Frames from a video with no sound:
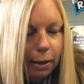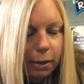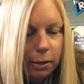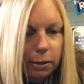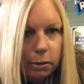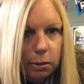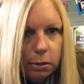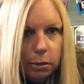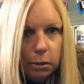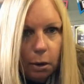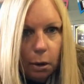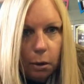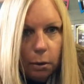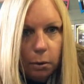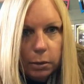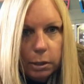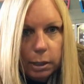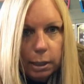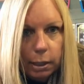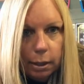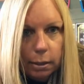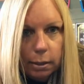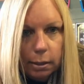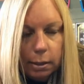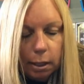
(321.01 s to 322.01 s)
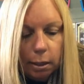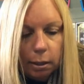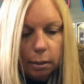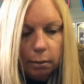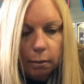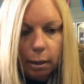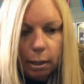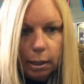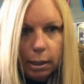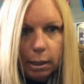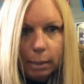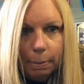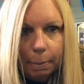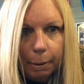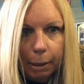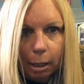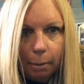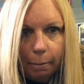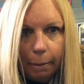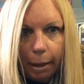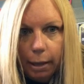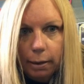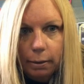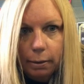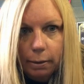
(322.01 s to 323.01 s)
So to continue our
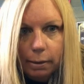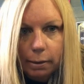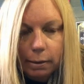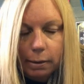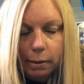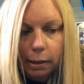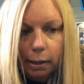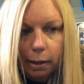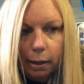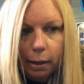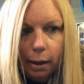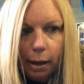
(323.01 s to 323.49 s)
experiments